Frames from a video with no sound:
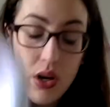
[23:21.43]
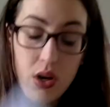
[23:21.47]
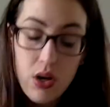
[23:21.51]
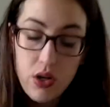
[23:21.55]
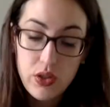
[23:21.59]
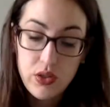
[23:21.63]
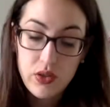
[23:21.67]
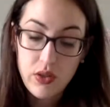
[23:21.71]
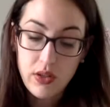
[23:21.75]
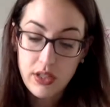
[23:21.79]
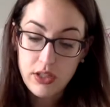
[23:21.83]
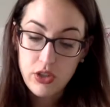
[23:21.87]

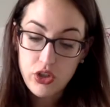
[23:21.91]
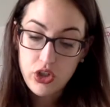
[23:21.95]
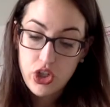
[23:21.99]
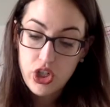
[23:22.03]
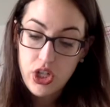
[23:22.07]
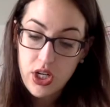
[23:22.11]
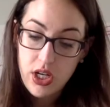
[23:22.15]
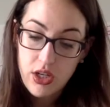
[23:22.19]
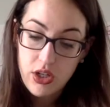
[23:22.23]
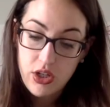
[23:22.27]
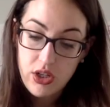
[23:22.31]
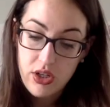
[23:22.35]
So let's
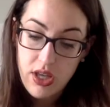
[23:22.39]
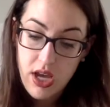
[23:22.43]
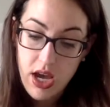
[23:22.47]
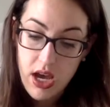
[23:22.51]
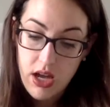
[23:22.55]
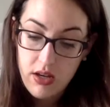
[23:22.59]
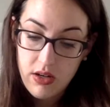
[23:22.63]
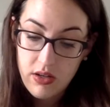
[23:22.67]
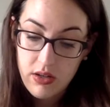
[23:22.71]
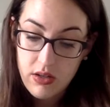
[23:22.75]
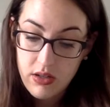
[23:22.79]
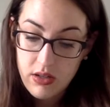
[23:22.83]
change that.
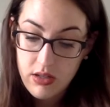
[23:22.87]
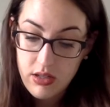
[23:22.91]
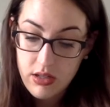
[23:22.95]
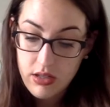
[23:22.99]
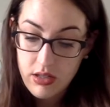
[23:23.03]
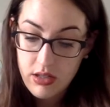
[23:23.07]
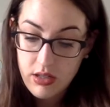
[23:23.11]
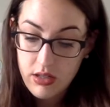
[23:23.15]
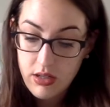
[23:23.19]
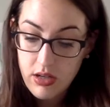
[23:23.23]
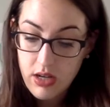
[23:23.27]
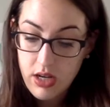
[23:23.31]

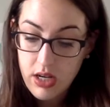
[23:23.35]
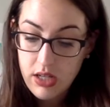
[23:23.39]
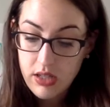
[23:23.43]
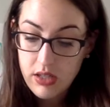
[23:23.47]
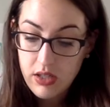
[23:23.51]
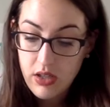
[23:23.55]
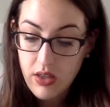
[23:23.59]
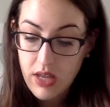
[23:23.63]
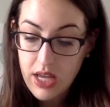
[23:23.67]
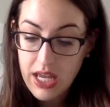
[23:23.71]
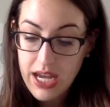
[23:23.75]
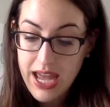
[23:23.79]

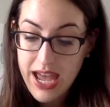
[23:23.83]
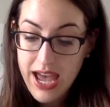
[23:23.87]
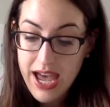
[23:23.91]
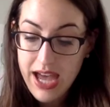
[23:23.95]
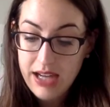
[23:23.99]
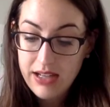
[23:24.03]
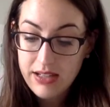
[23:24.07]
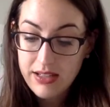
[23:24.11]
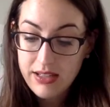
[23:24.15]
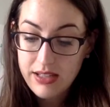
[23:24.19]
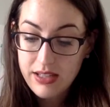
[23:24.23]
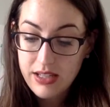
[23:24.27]
So that
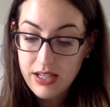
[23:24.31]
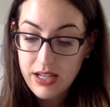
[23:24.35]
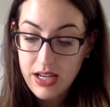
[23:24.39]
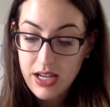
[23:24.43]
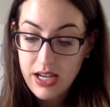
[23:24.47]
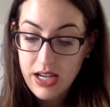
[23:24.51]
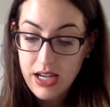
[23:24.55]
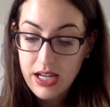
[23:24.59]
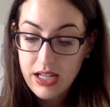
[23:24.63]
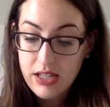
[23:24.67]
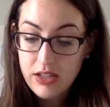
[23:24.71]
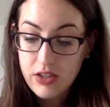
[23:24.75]
x,
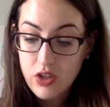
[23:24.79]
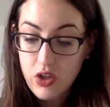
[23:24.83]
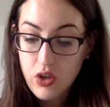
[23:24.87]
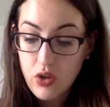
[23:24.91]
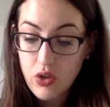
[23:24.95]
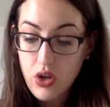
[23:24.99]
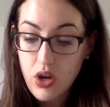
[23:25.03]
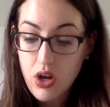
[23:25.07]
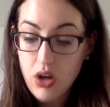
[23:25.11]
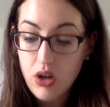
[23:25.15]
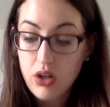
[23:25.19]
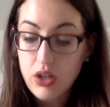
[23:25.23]
it's no
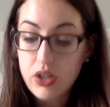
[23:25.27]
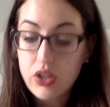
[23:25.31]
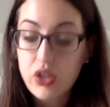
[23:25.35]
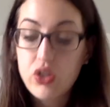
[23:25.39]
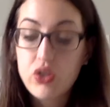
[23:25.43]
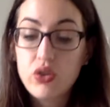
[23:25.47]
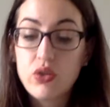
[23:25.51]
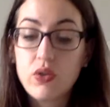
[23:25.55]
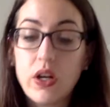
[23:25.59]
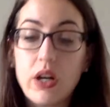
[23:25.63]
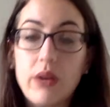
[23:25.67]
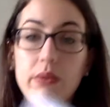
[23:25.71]
longer a
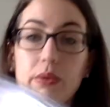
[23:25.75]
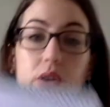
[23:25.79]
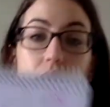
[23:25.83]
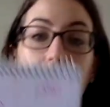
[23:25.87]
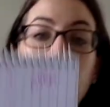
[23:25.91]
square root